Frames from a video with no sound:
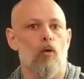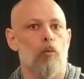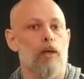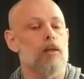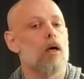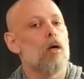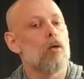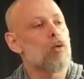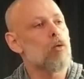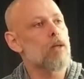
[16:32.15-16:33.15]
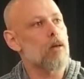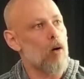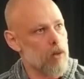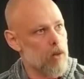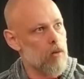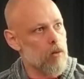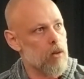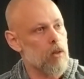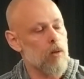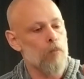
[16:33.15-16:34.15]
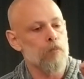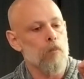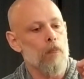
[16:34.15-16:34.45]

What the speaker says: complex. Do you know that oxytocin,